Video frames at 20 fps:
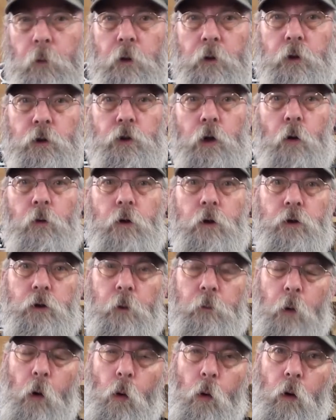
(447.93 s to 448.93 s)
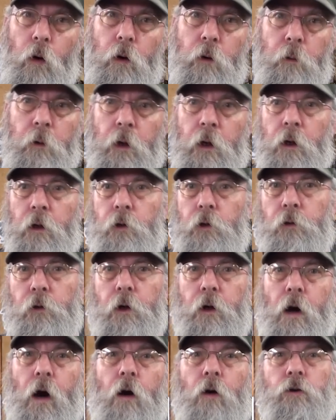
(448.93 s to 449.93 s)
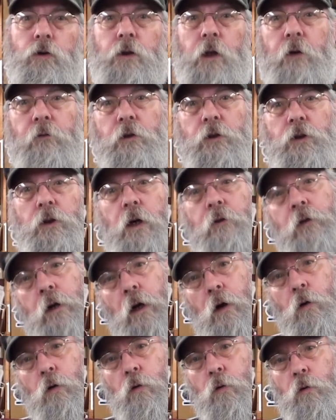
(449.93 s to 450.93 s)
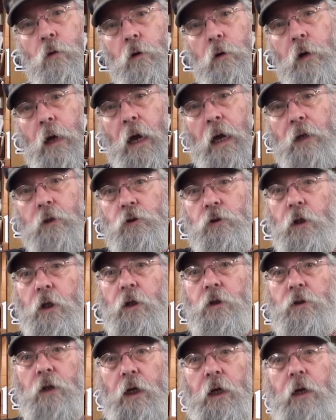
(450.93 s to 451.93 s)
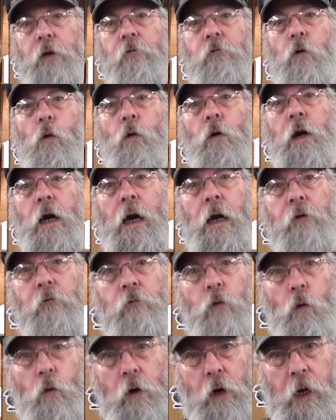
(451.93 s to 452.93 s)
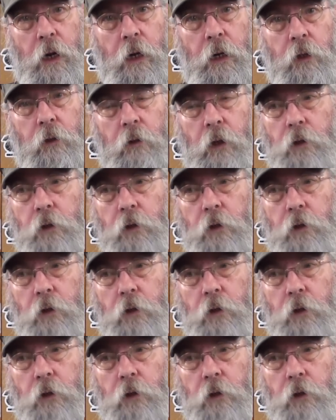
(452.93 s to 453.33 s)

But to show your support, you can call 770-968-4949.